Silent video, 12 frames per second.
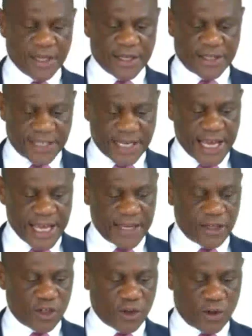
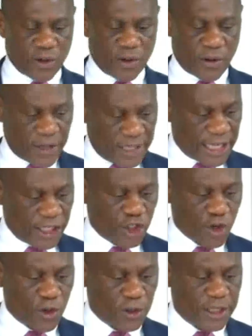stand on the
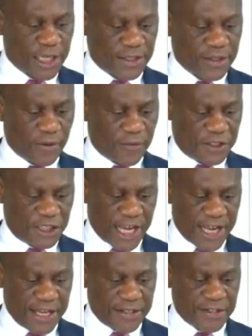shoulders of
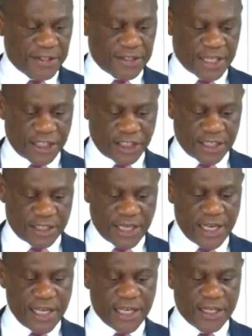giants such as
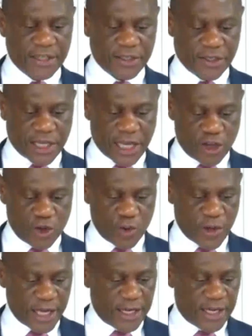Lee Kuan
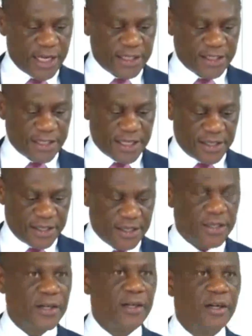Yew and Nelson
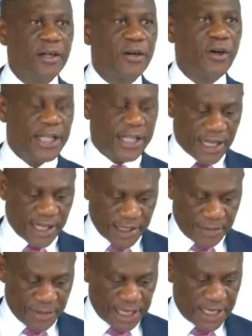
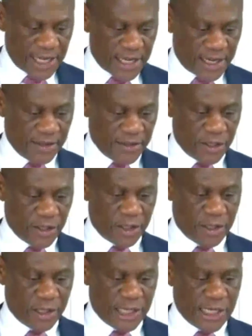Rolihlahla Mandela,
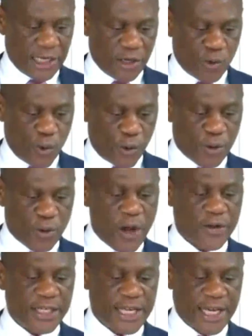who
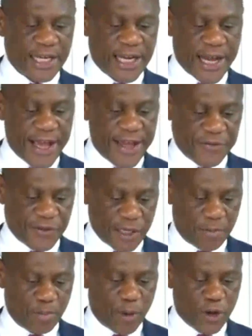throughout their lives
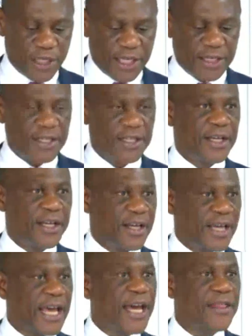embodied
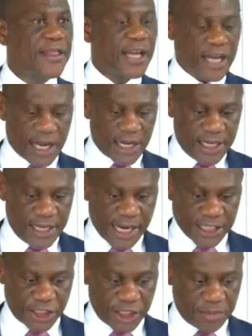ethical
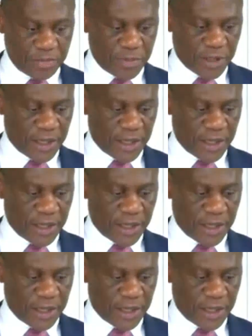leadership